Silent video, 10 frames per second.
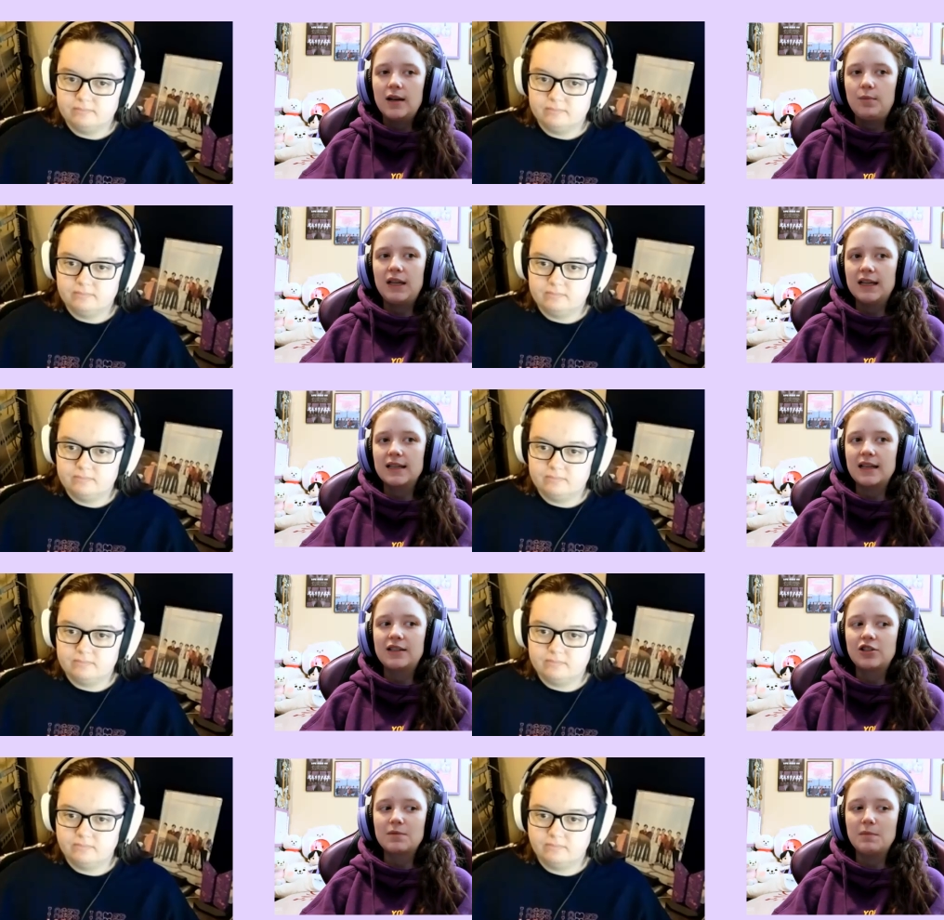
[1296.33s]
Speaker 1: because it
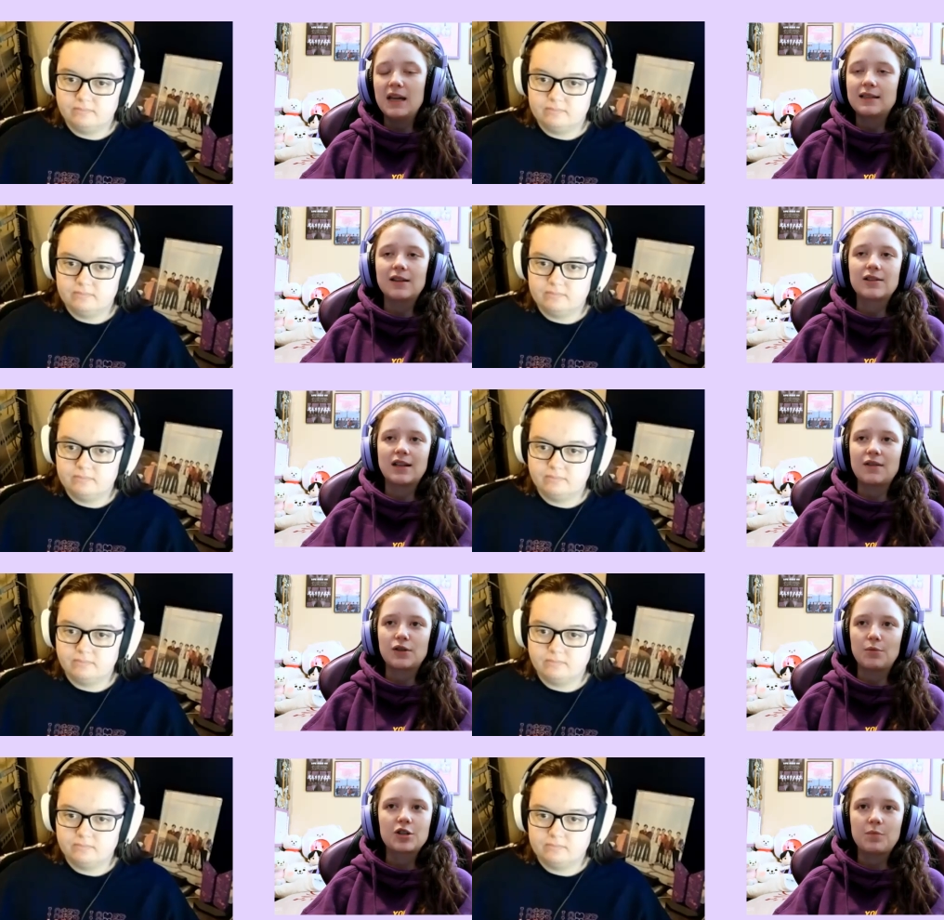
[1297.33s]
just makes their stuff so
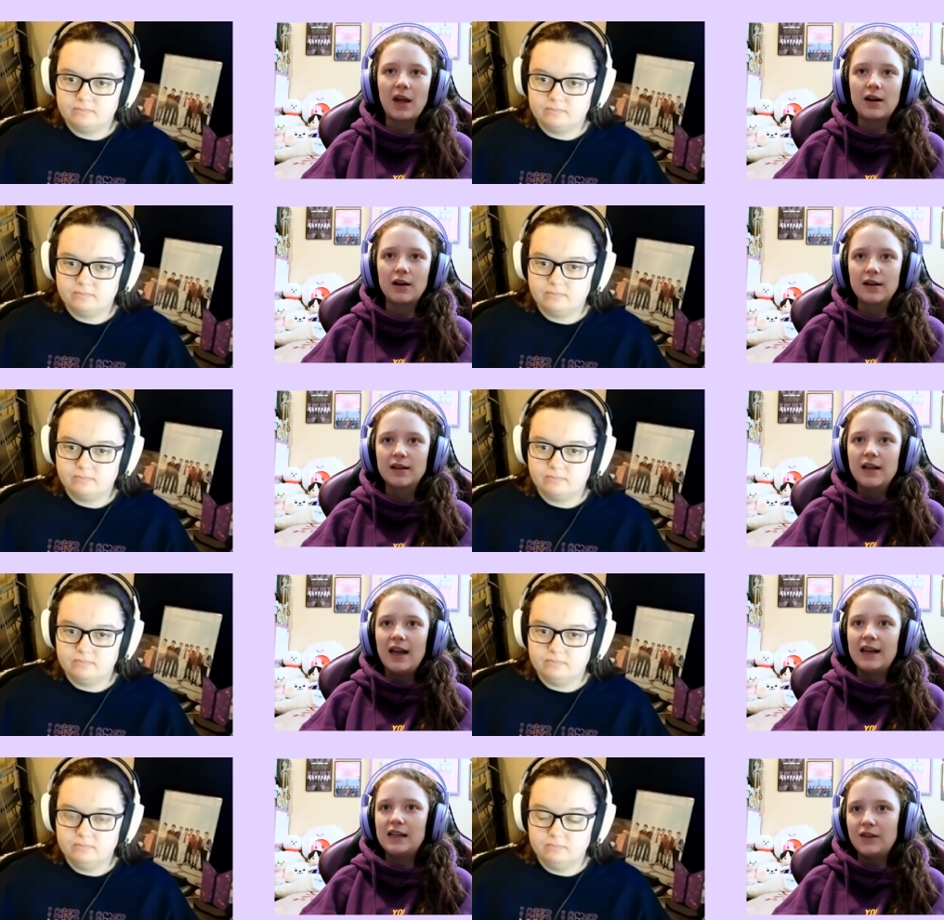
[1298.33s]
much better.
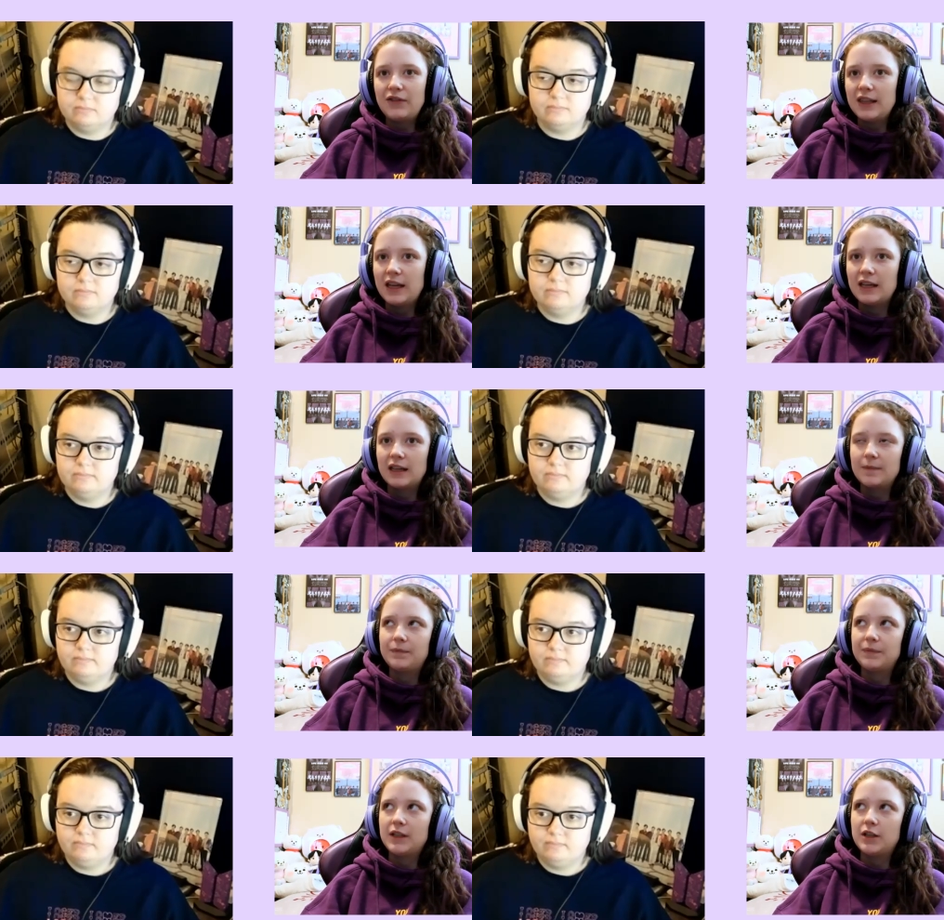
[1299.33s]
And mm-hmm. even like
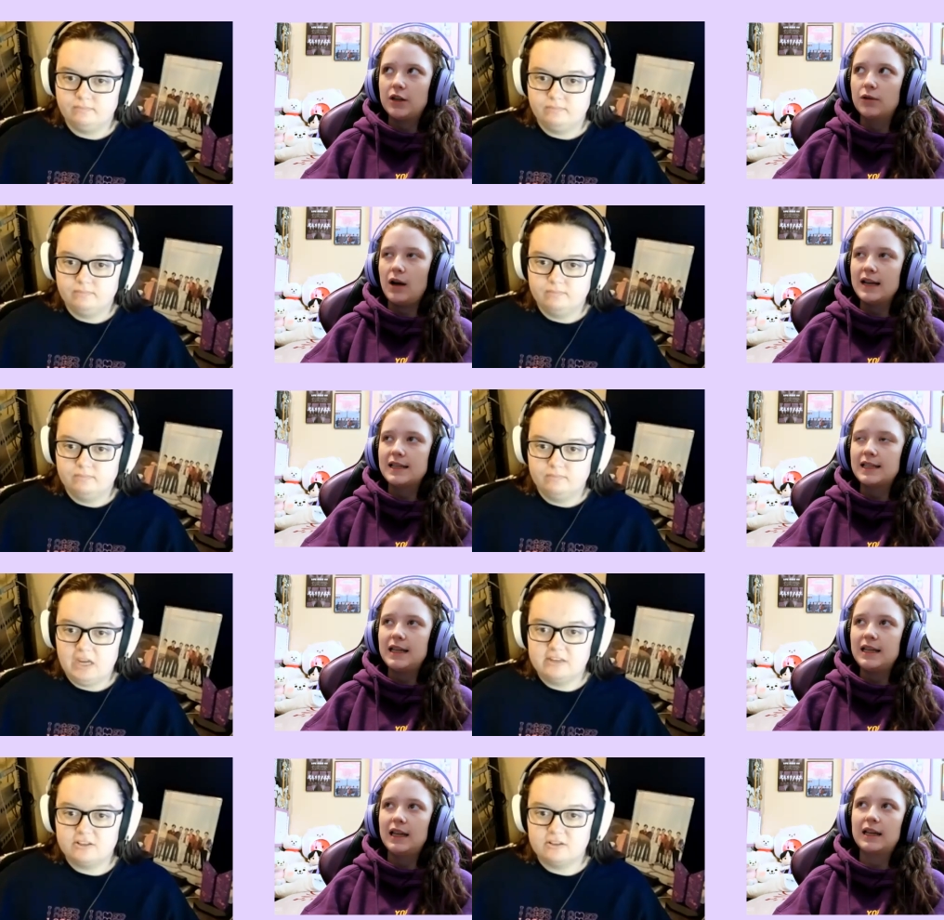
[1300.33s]
you know i see
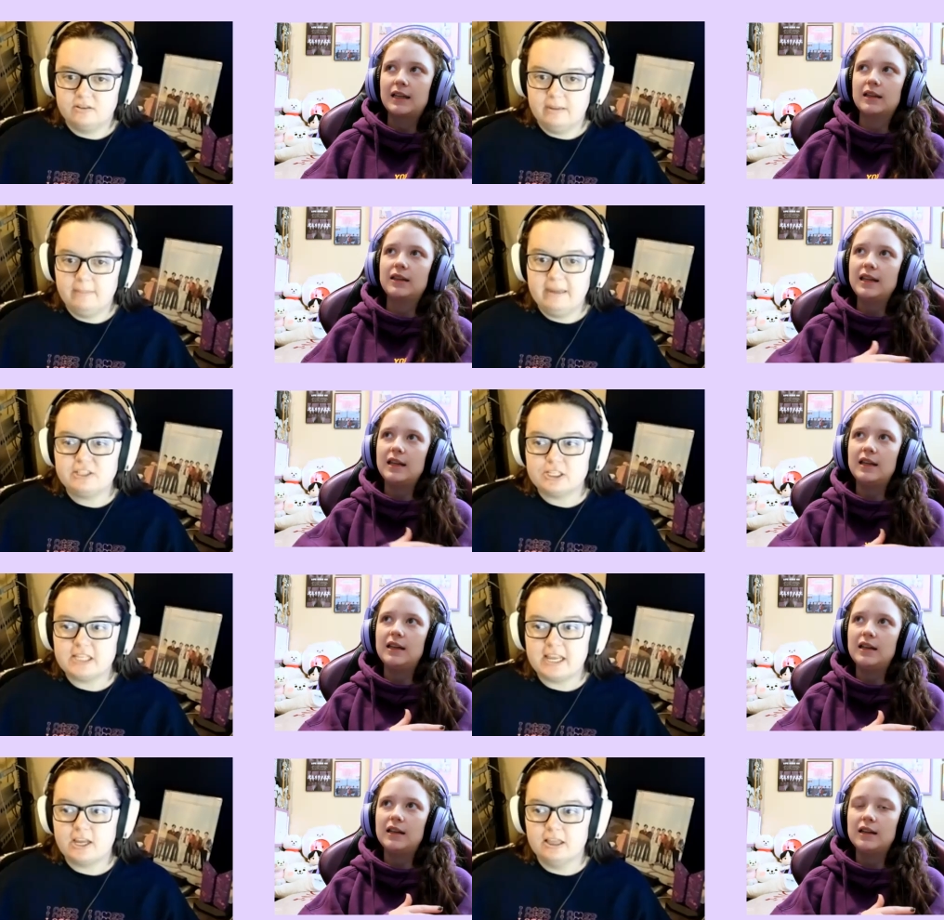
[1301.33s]
it's, like it makes the... us like
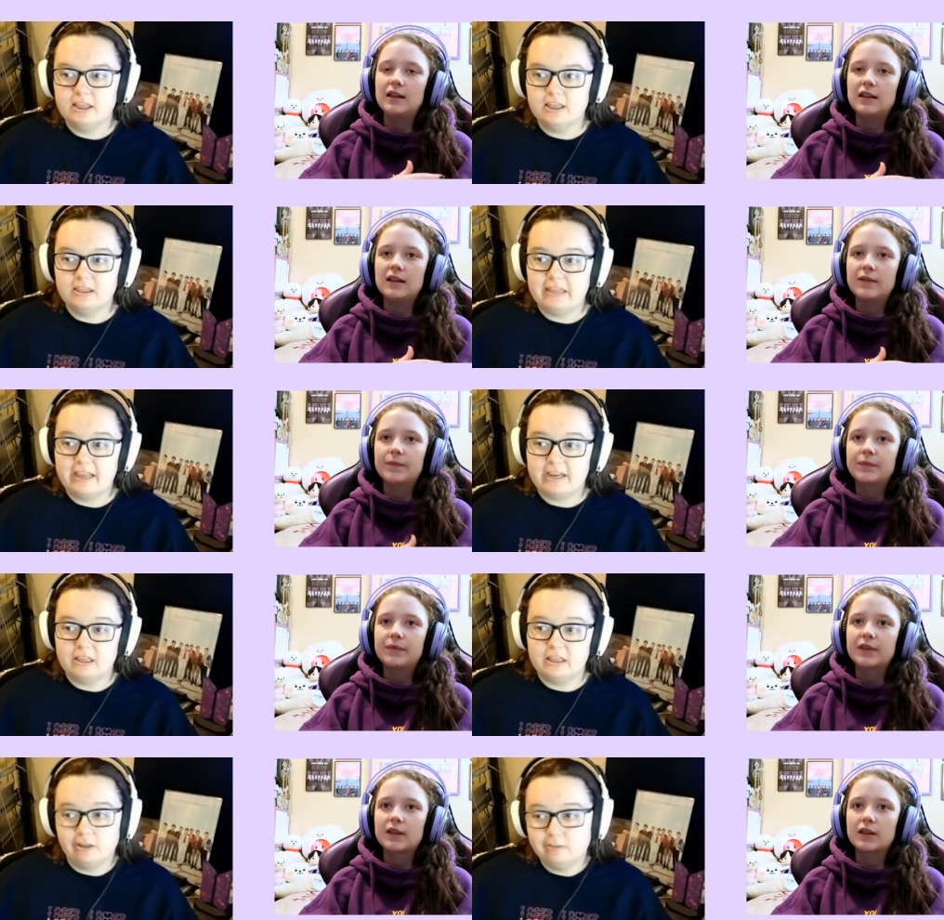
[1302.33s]
Speaker 2: a like a
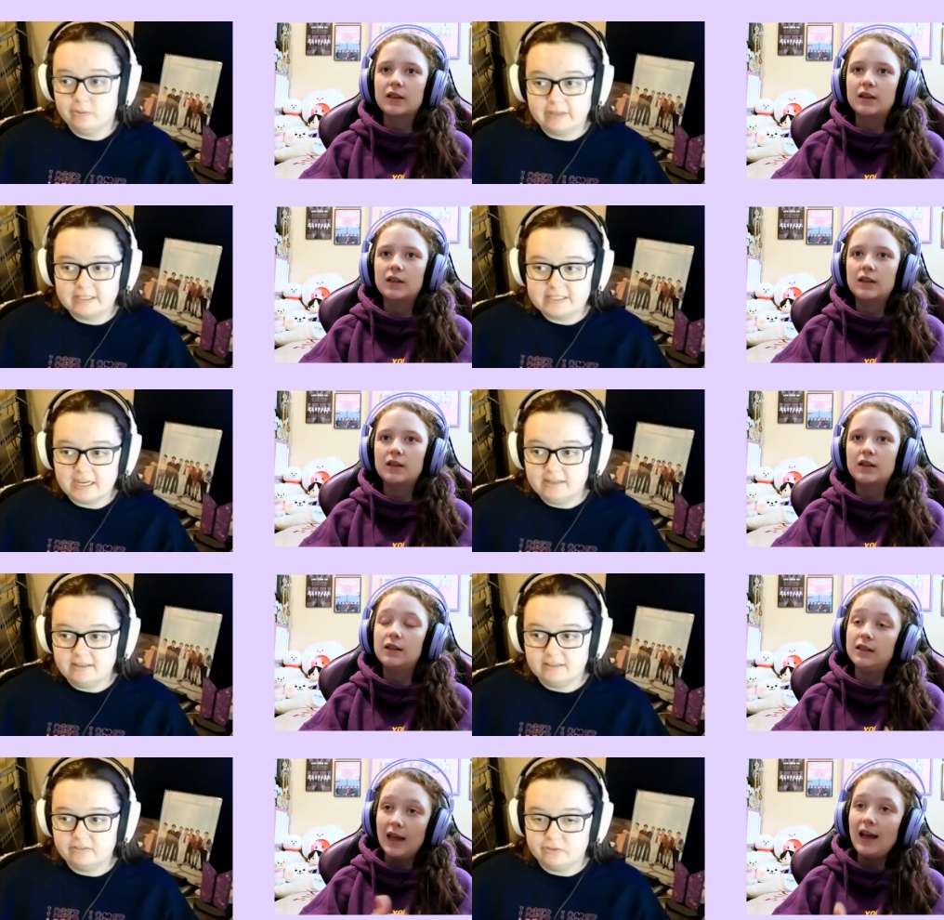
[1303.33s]
lot more excited
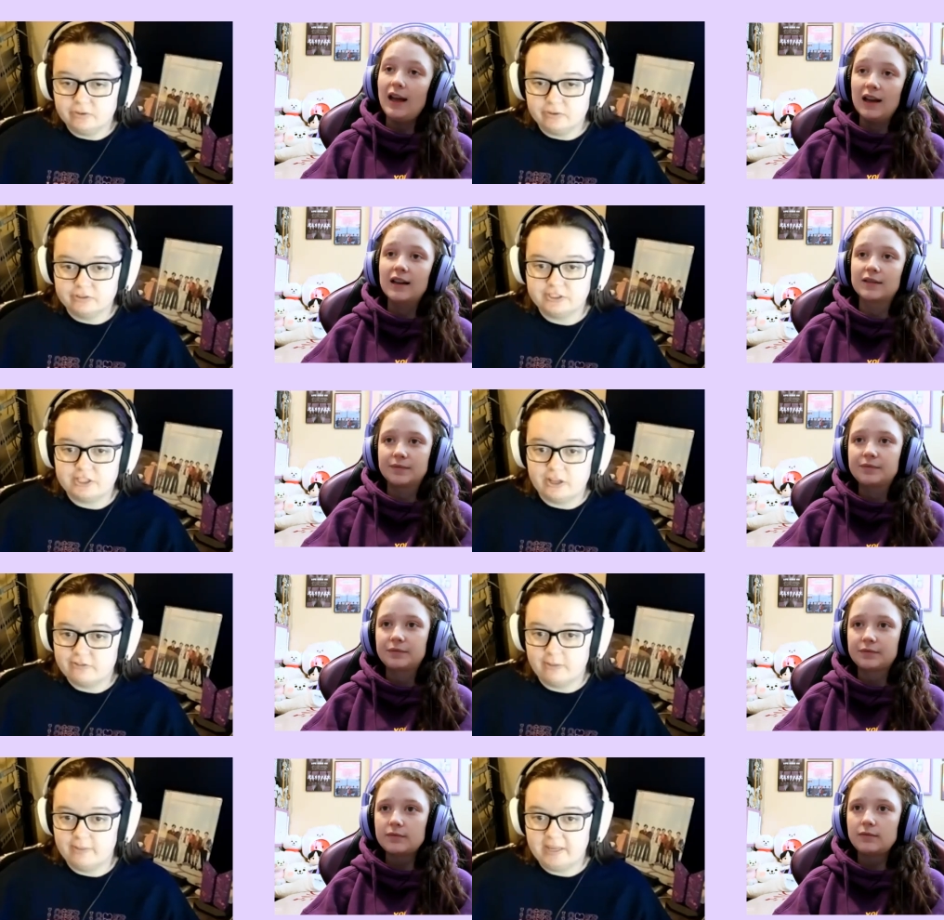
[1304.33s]
yeah. for stuff
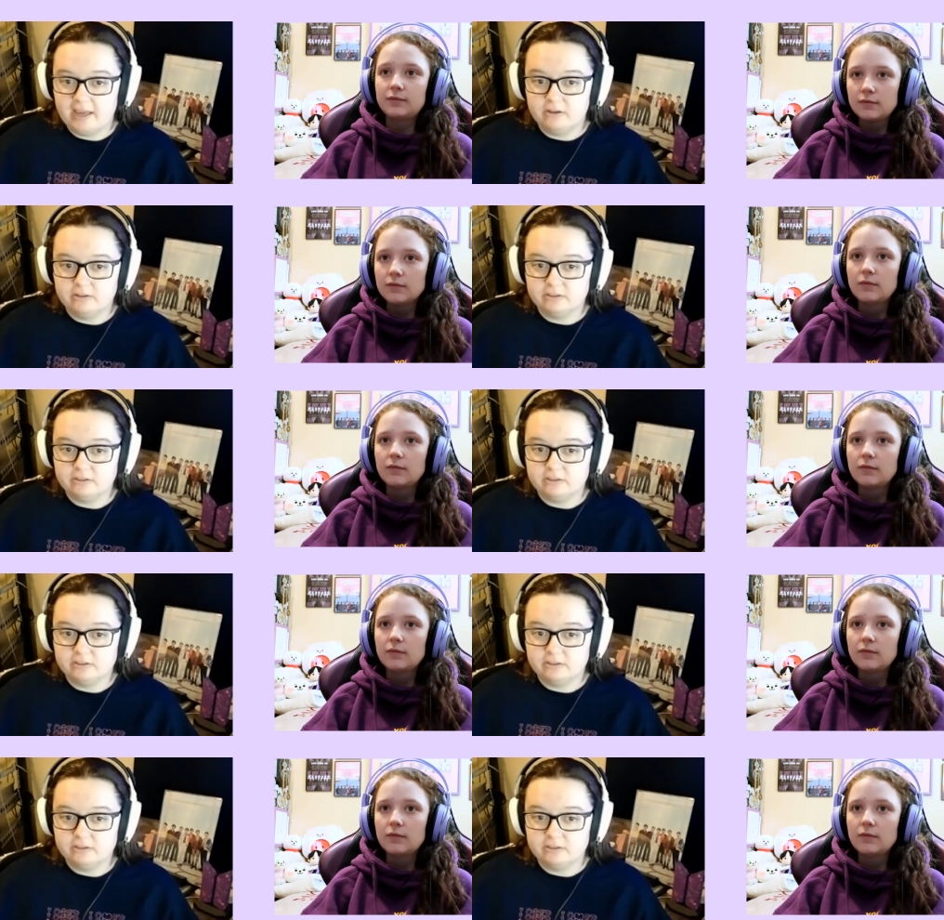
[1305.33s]
coming out